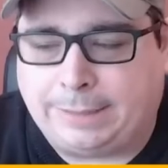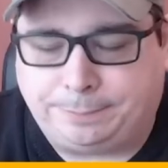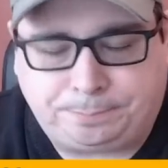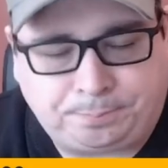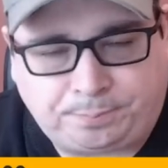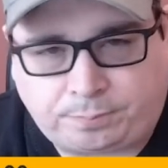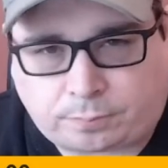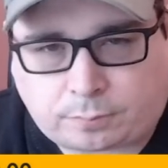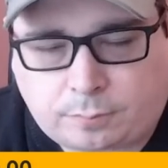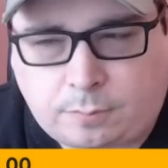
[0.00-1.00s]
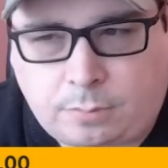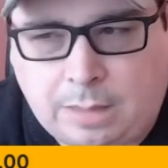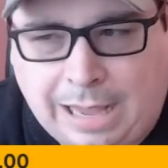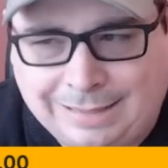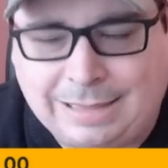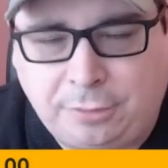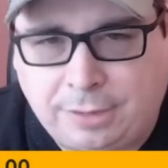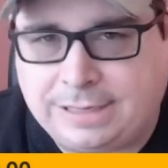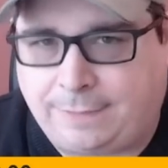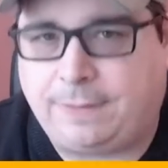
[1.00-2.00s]
but I think you
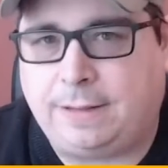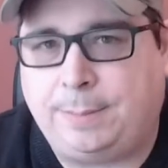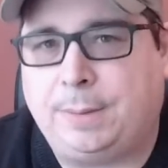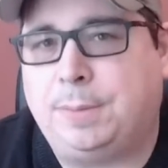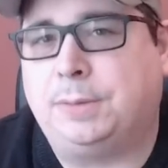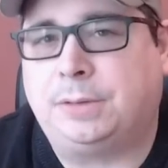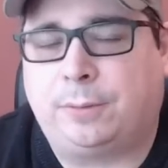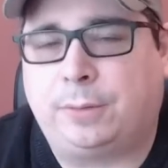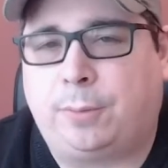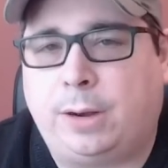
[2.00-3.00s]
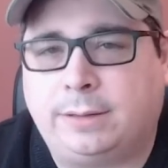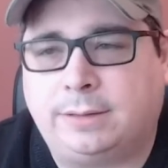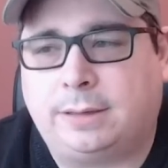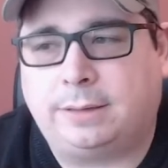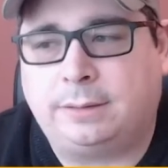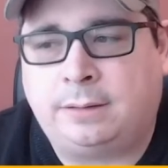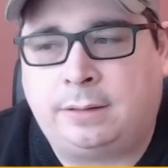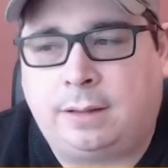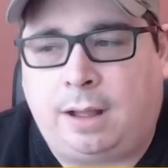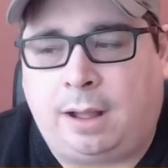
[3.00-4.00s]
can definitely be abusive with one incident.
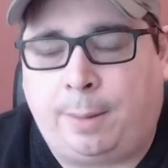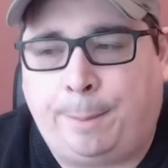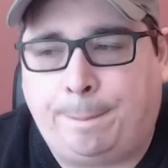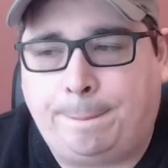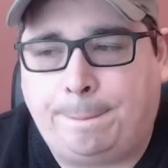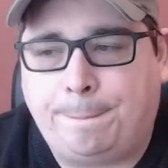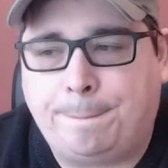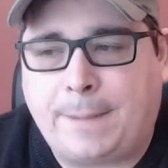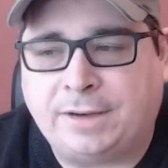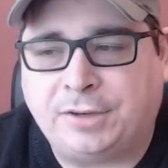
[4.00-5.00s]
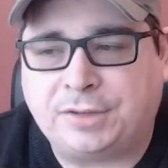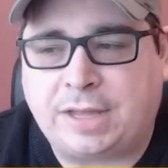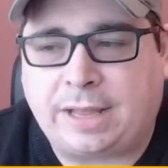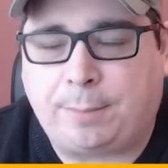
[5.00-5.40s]
Um, I just